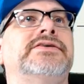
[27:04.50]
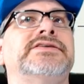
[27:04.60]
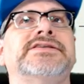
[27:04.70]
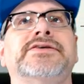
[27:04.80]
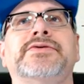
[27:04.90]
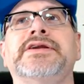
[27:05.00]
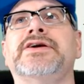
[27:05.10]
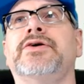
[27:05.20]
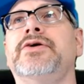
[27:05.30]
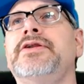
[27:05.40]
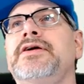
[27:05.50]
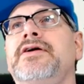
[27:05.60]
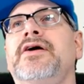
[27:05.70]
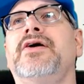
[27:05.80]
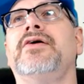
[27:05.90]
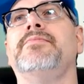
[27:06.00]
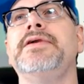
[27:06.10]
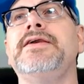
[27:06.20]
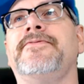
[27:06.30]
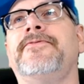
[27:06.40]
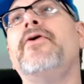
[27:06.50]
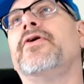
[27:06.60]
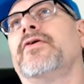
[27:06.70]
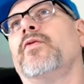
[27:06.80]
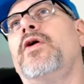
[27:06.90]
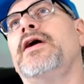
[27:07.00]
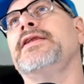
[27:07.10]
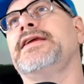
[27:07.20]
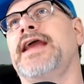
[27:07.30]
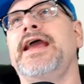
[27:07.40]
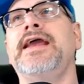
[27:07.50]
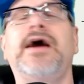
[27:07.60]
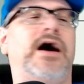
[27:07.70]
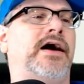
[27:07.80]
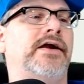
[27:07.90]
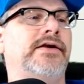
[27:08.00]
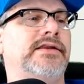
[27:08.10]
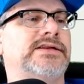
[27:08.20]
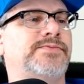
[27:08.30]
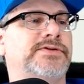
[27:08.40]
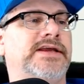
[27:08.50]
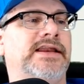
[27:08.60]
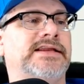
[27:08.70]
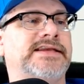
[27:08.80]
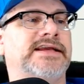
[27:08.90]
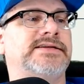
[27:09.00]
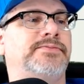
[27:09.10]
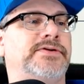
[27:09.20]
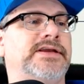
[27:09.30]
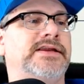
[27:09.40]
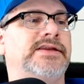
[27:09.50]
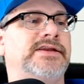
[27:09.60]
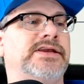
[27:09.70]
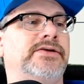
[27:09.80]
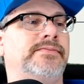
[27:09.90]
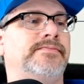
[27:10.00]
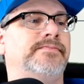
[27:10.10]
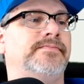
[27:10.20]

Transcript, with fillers: Here is the arena code. B41KR. Let's put that. Let's actually put that in the deal.